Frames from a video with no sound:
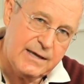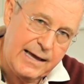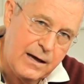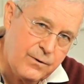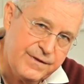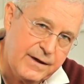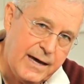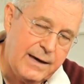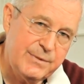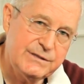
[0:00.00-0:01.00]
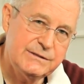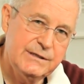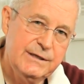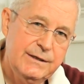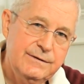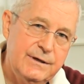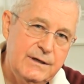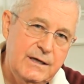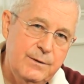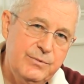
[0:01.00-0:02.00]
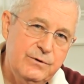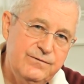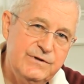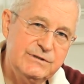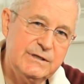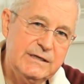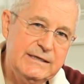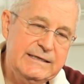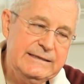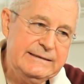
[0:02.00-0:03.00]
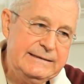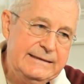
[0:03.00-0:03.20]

the healthy habits that keep you physically